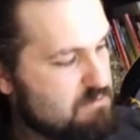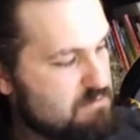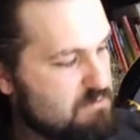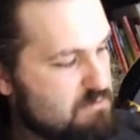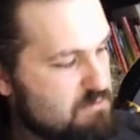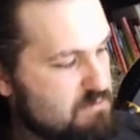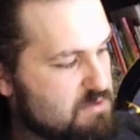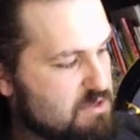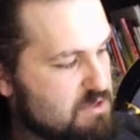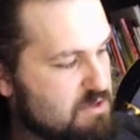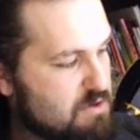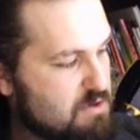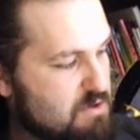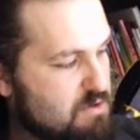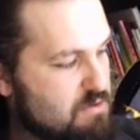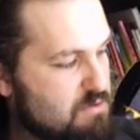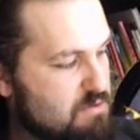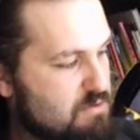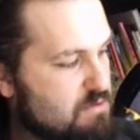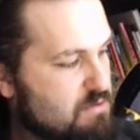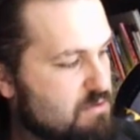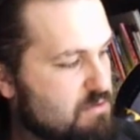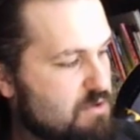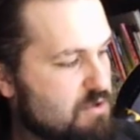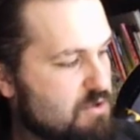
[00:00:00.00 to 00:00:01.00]
So
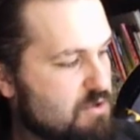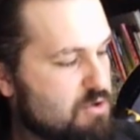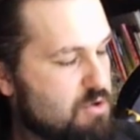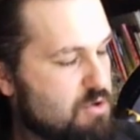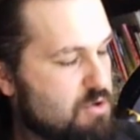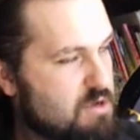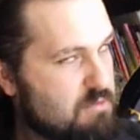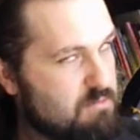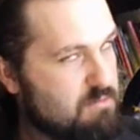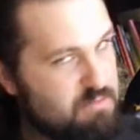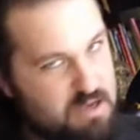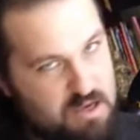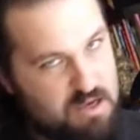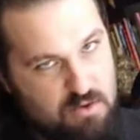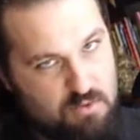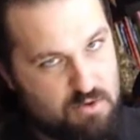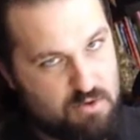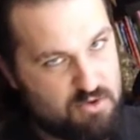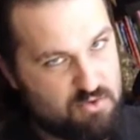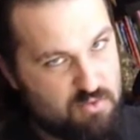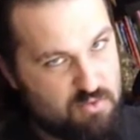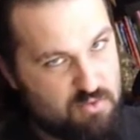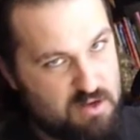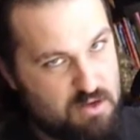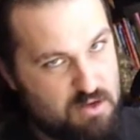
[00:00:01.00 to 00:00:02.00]
you can pick which
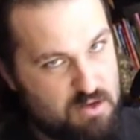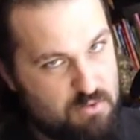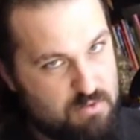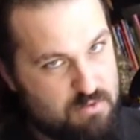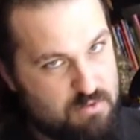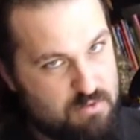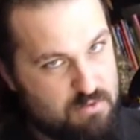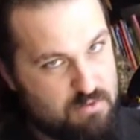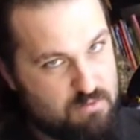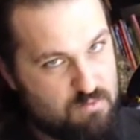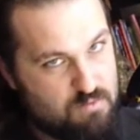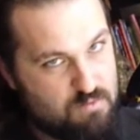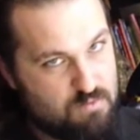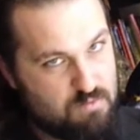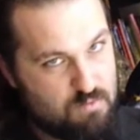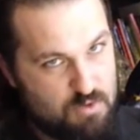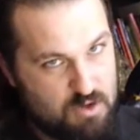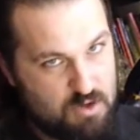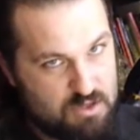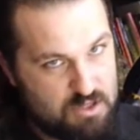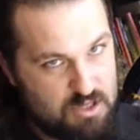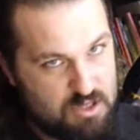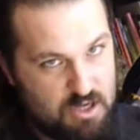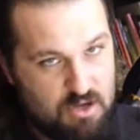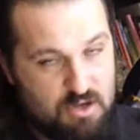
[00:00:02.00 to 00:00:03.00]
one you would want
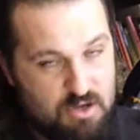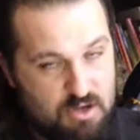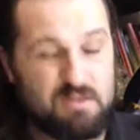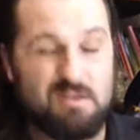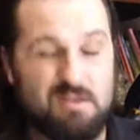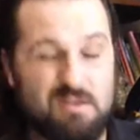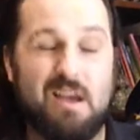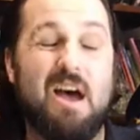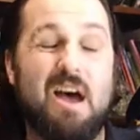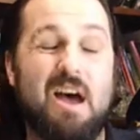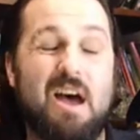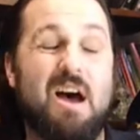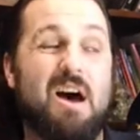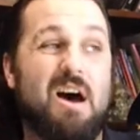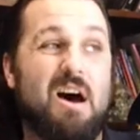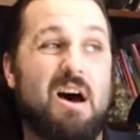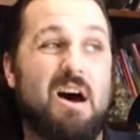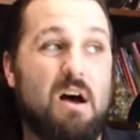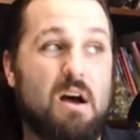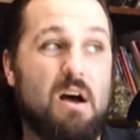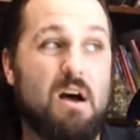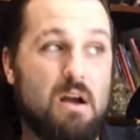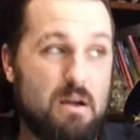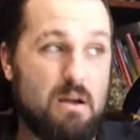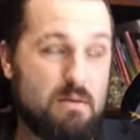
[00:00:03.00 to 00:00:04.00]
to use.
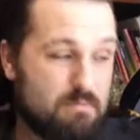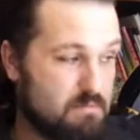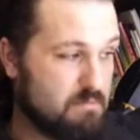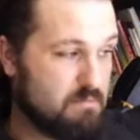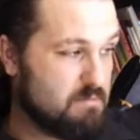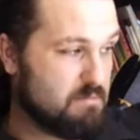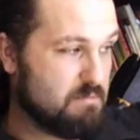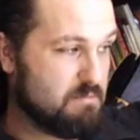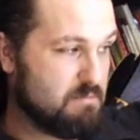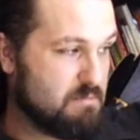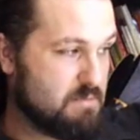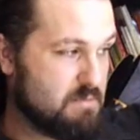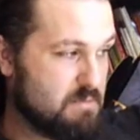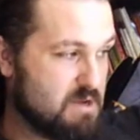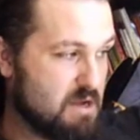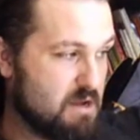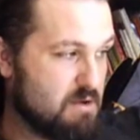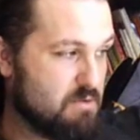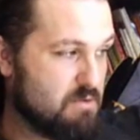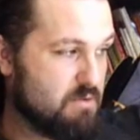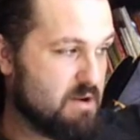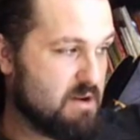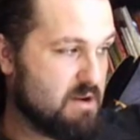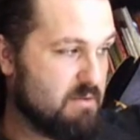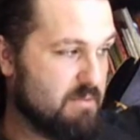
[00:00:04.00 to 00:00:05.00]
I'm going to
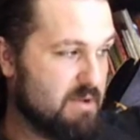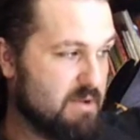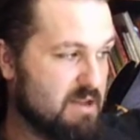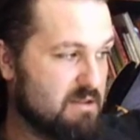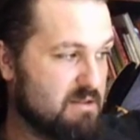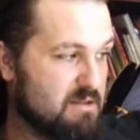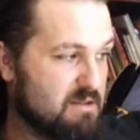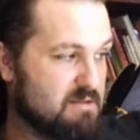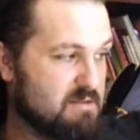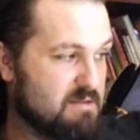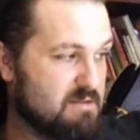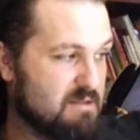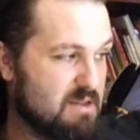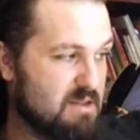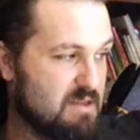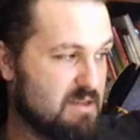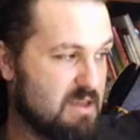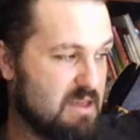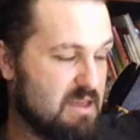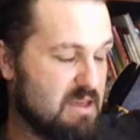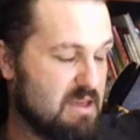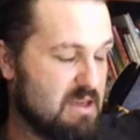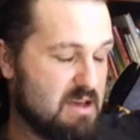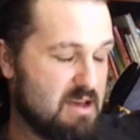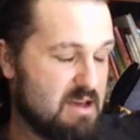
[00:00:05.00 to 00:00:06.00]
recommend
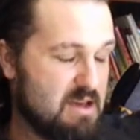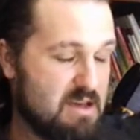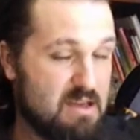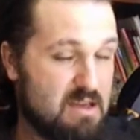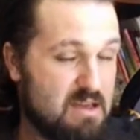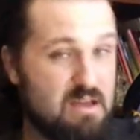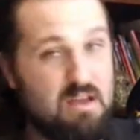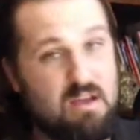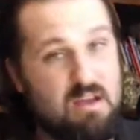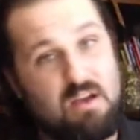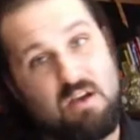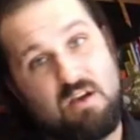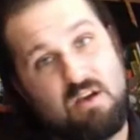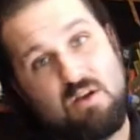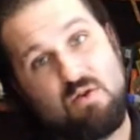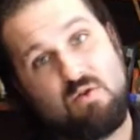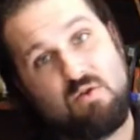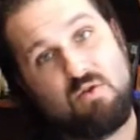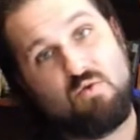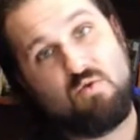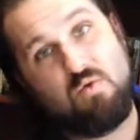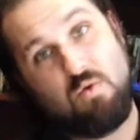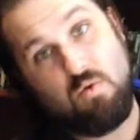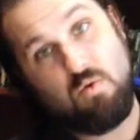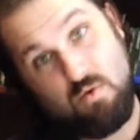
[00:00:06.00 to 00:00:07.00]
the
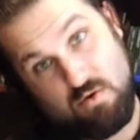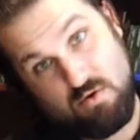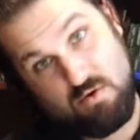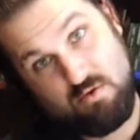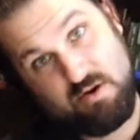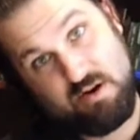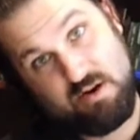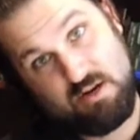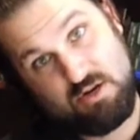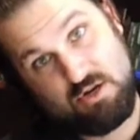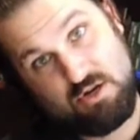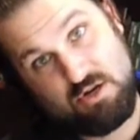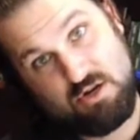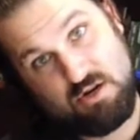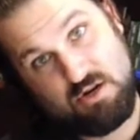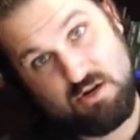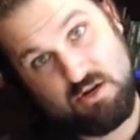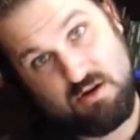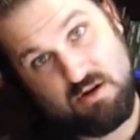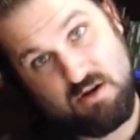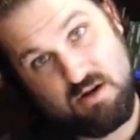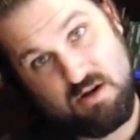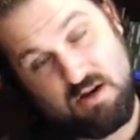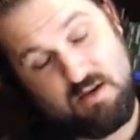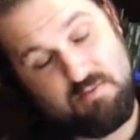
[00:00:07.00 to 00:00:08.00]
1/4 inch
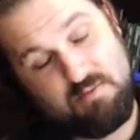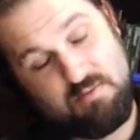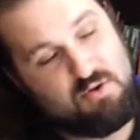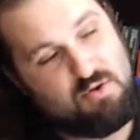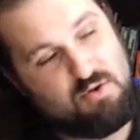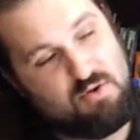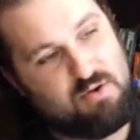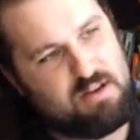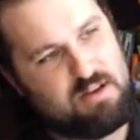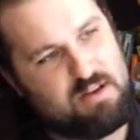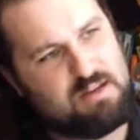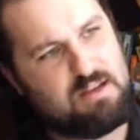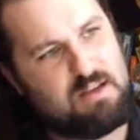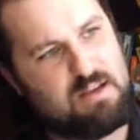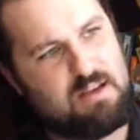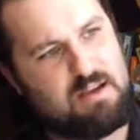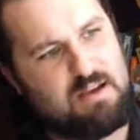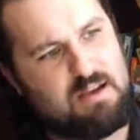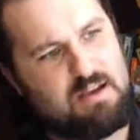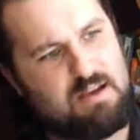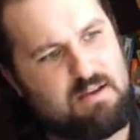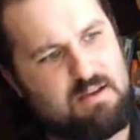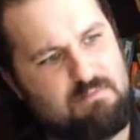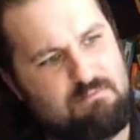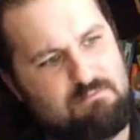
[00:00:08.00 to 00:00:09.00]
high point.
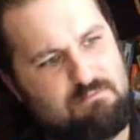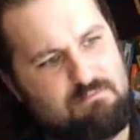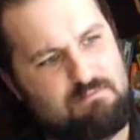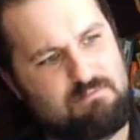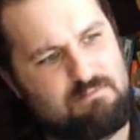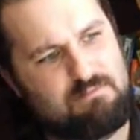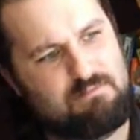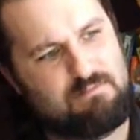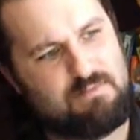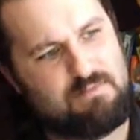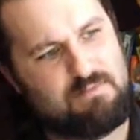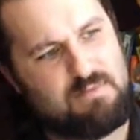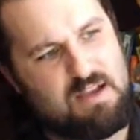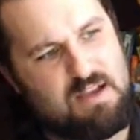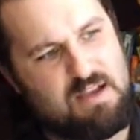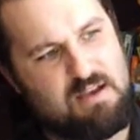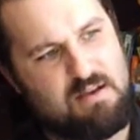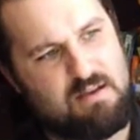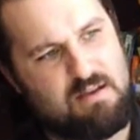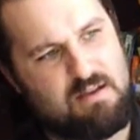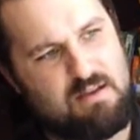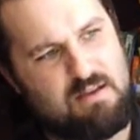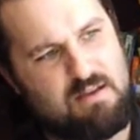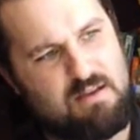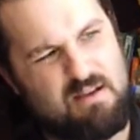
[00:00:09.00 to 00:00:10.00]

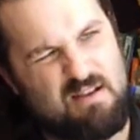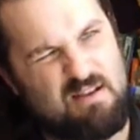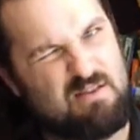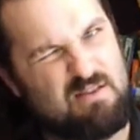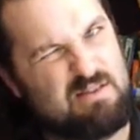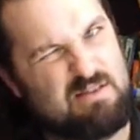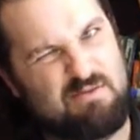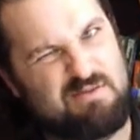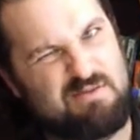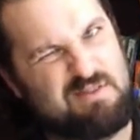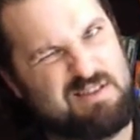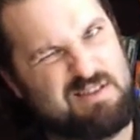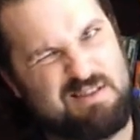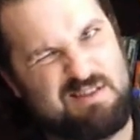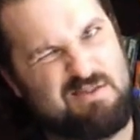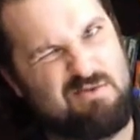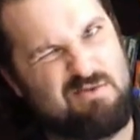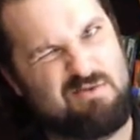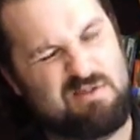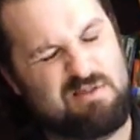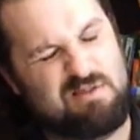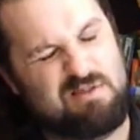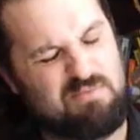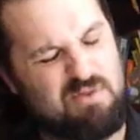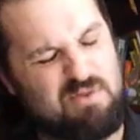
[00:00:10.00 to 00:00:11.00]
Yeah, because it was just
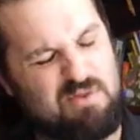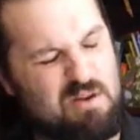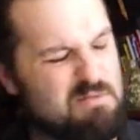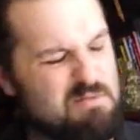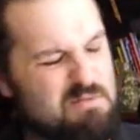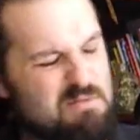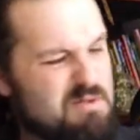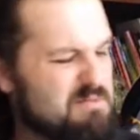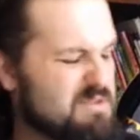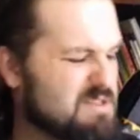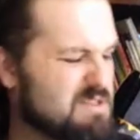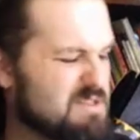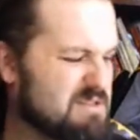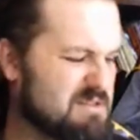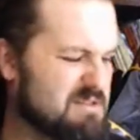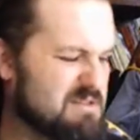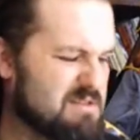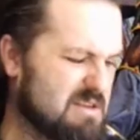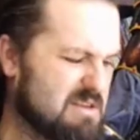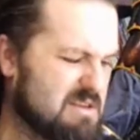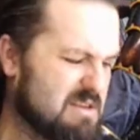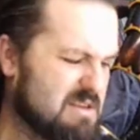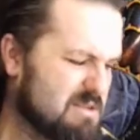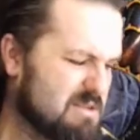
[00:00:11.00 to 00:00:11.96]
causing problems the other way